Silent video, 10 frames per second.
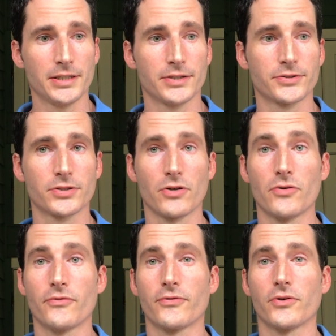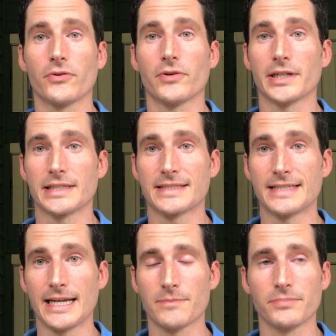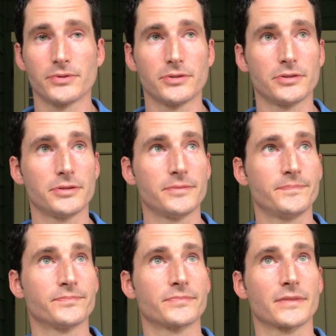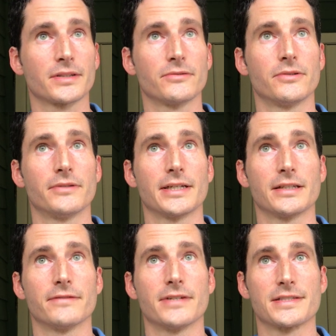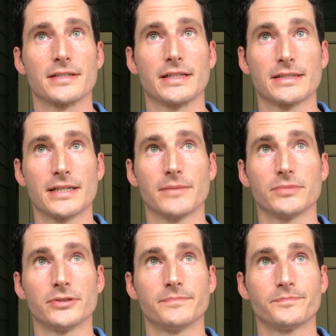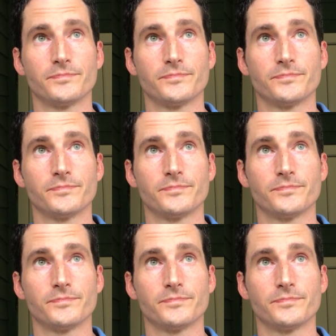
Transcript: So for example, what would I give as an example?